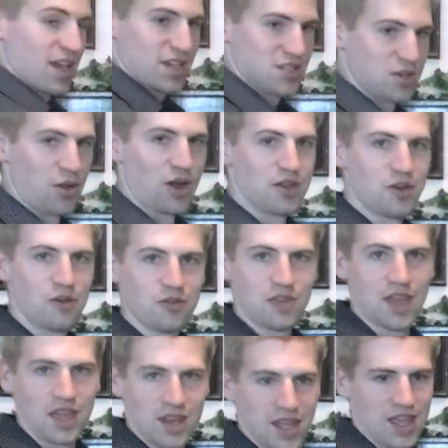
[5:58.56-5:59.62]
so I know
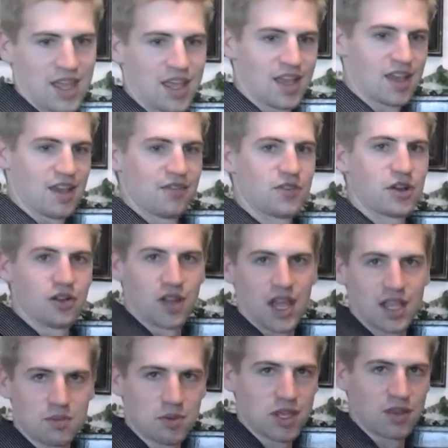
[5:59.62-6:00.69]
that if you're
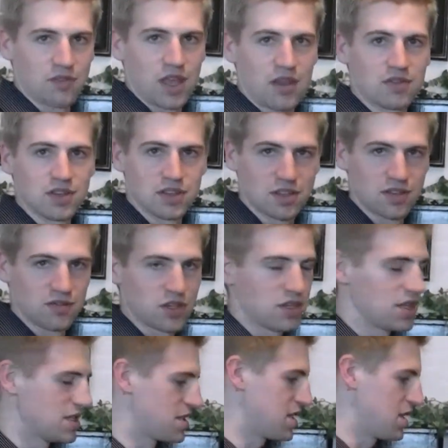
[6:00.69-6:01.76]
like me, if you
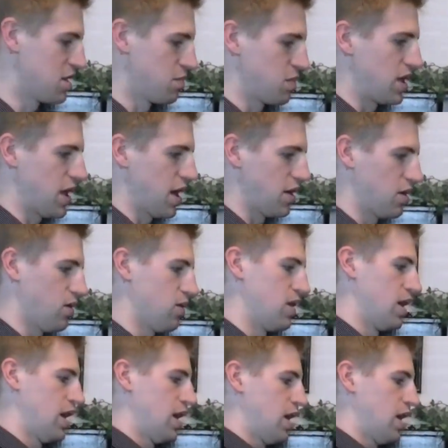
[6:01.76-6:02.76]
didn't see the piano,